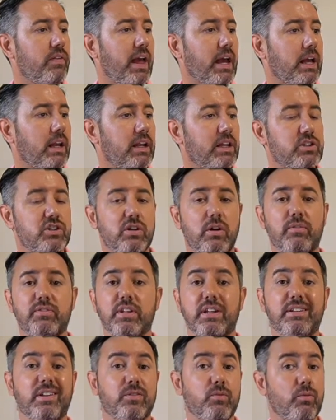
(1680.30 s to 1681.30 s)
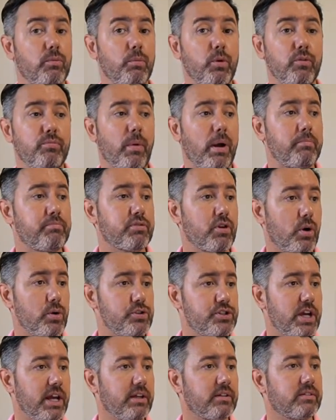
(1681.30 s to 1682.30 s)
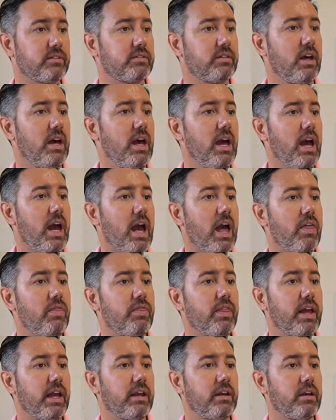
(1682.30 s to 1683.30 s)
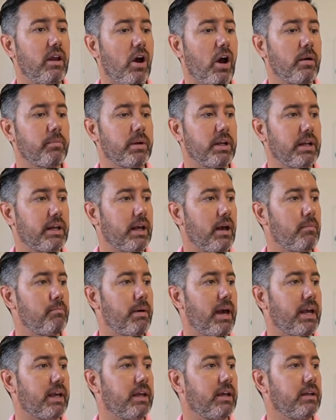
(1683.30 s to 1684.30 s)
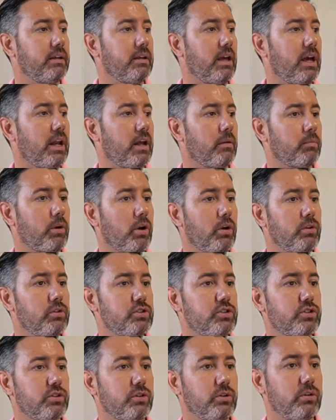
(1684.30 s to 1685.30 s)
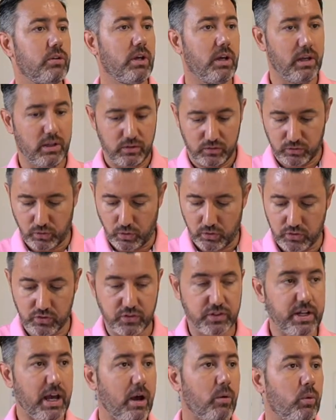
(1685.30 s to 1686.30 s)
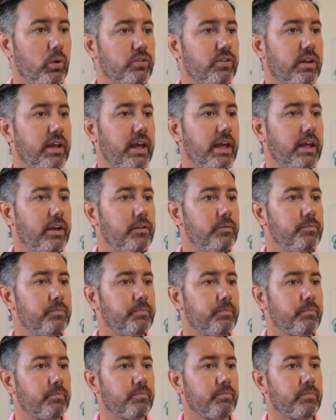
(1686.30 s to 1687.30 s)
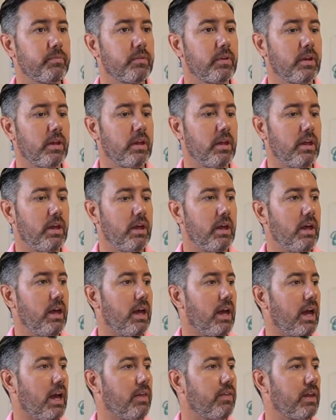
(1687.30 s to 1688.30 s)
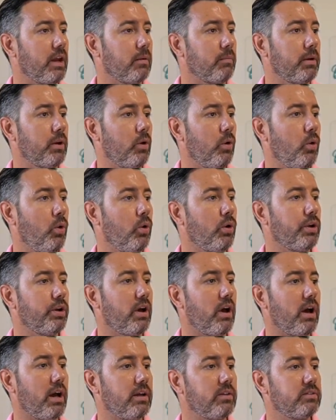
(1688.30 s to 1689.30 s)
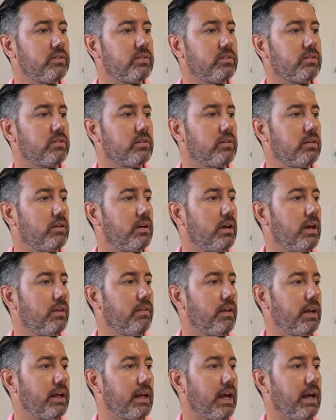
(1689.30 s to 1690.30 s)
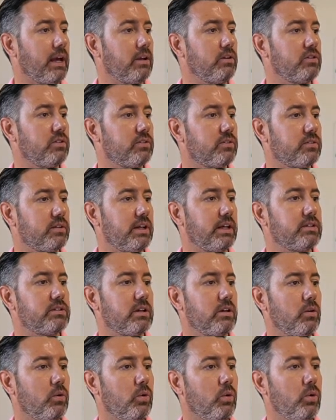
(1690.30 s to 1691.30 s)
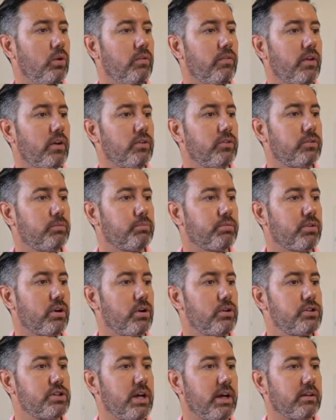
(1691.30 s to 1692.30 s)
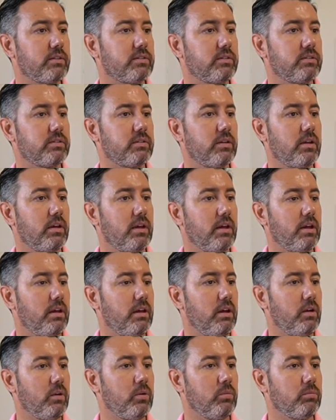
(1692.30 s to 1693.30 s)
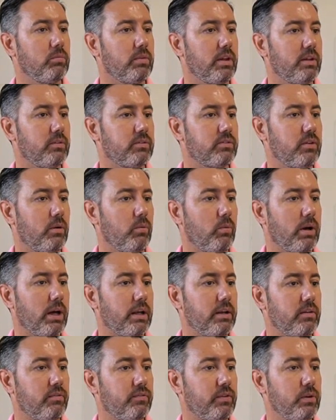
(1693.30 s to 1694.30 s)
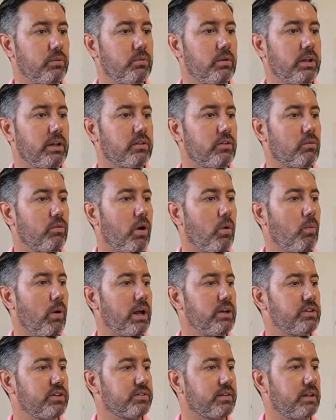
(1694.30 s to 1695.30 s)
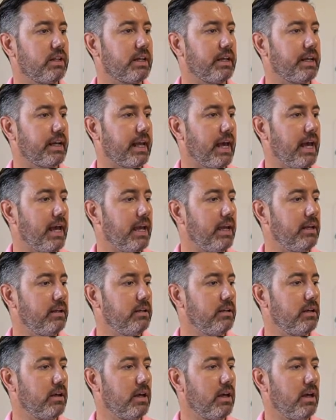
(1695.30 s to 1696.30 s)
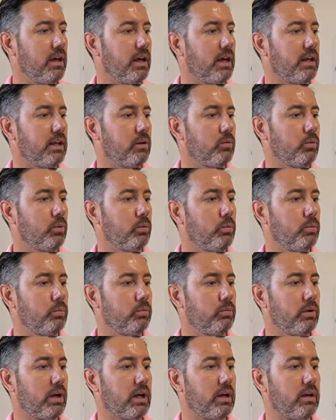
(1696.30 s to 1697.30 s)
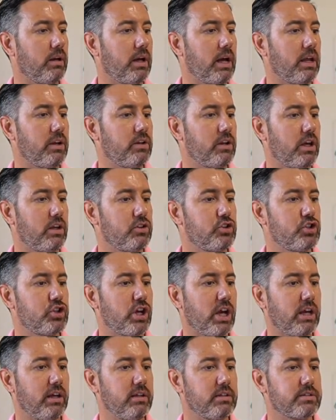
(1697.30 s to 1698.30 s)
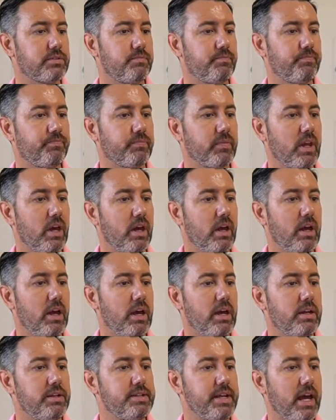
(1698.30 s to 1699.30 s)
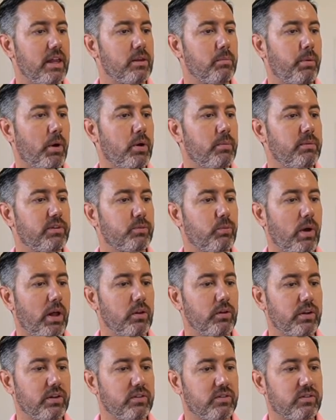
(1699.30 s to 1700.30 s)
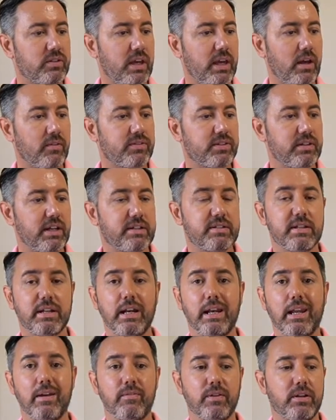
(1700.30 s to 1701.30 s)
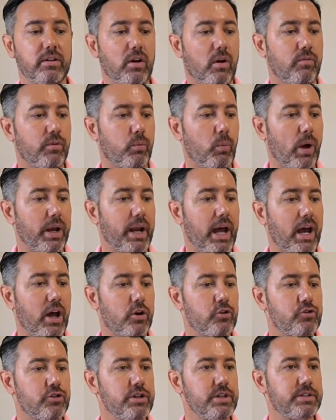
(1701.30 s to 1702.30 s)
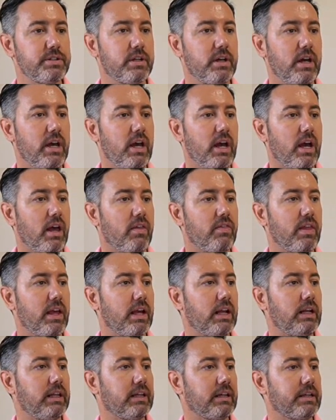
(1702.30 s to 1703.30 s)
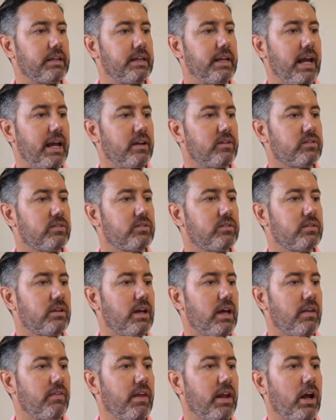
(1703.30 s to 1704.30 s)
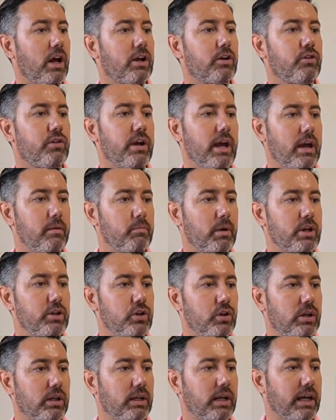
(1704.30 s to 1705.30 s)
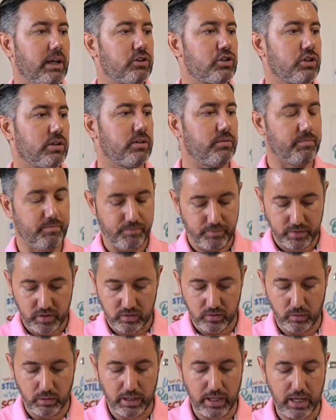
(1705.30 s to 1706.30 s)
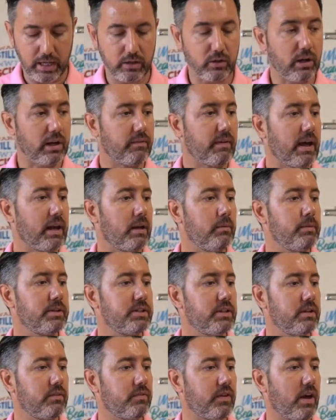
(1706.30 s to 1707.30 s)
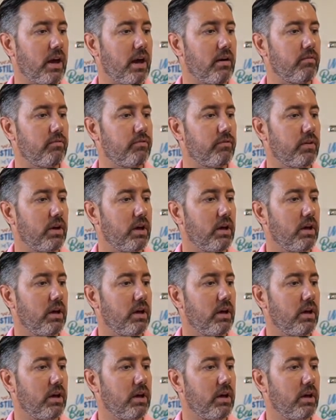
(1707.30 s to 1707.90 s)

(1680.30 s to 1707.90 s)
that collection. Obviously it doesn't remove my projects. And then I'm going to come back in and I'm going to search Star Wars again. And then I'm going to organize. And then again, just selecting all of those projects. Oh, that's not one. If you click the wrong one, just click it again and it will uncheck it. Down the bottom as well, you can see I've selected 11 of a 100 and then click next. And then I create my new collection. So again, you'll have unlimited if you have